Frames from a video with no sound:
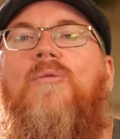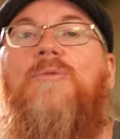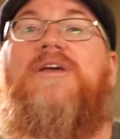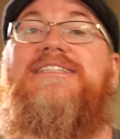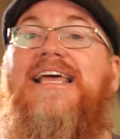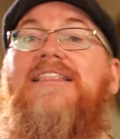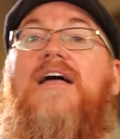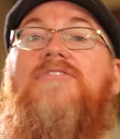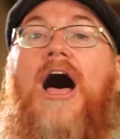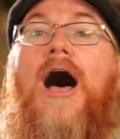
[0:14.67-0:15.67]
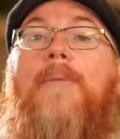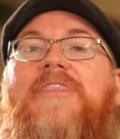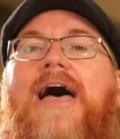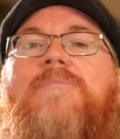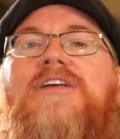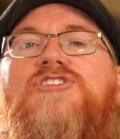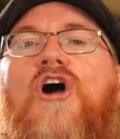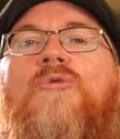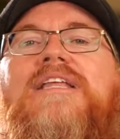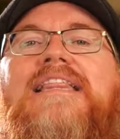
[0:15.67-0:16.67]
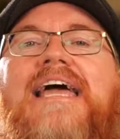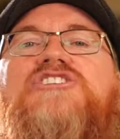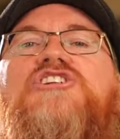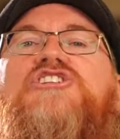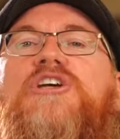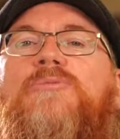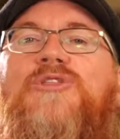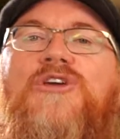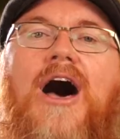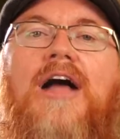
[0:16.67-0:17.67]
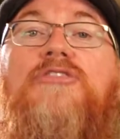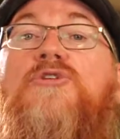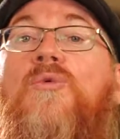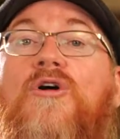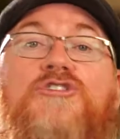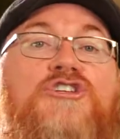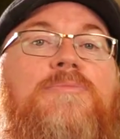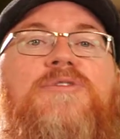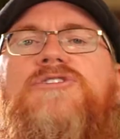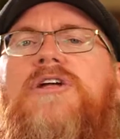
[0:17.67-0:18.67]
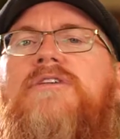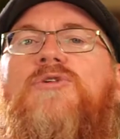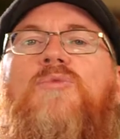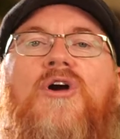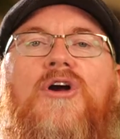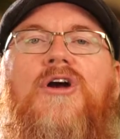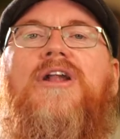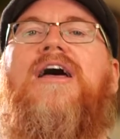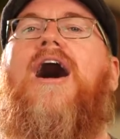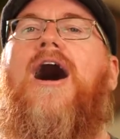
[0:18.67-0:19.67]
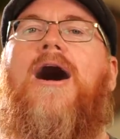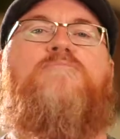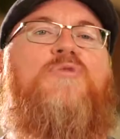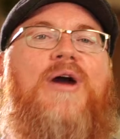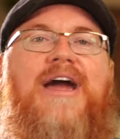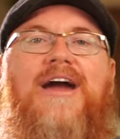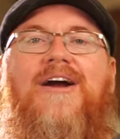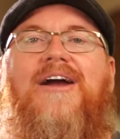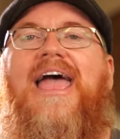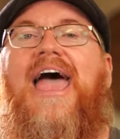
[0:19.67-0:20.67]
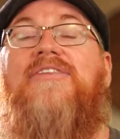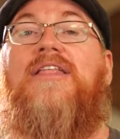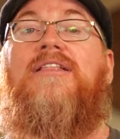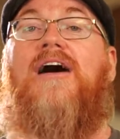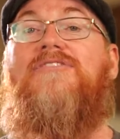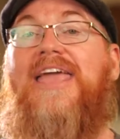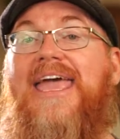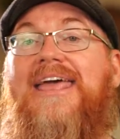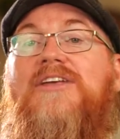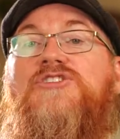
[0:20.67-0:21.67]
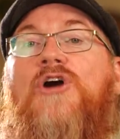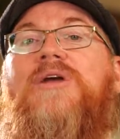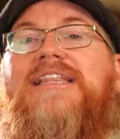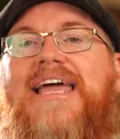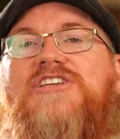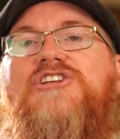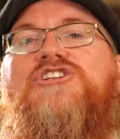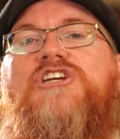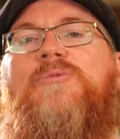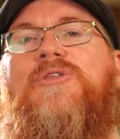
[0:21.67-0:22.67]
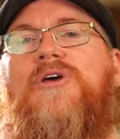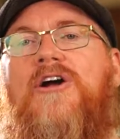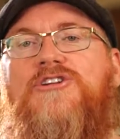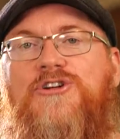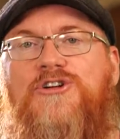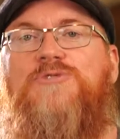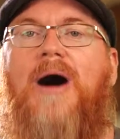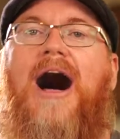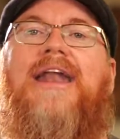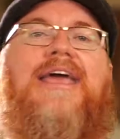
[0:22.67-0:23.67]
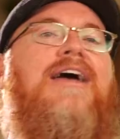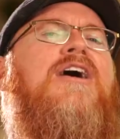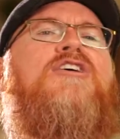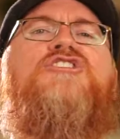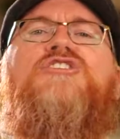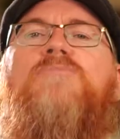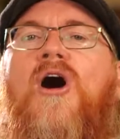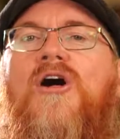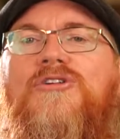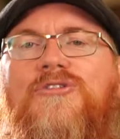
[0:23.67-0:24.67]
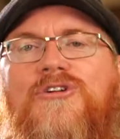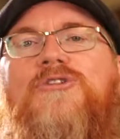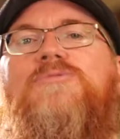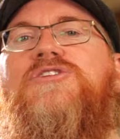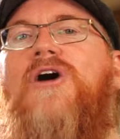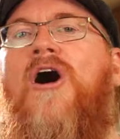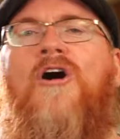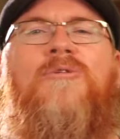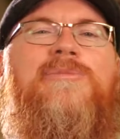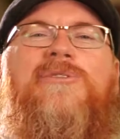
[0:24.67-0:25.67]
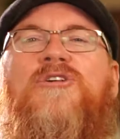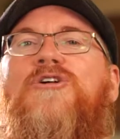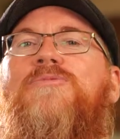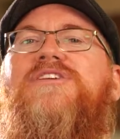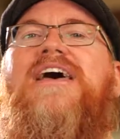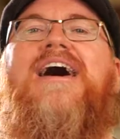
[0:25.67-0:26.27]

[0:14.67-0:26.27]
When we say love up, that means our relationship with God through worship, the study of the Word, uh, prayer, and then love in is our relationship with our church body. Small groups, home groups,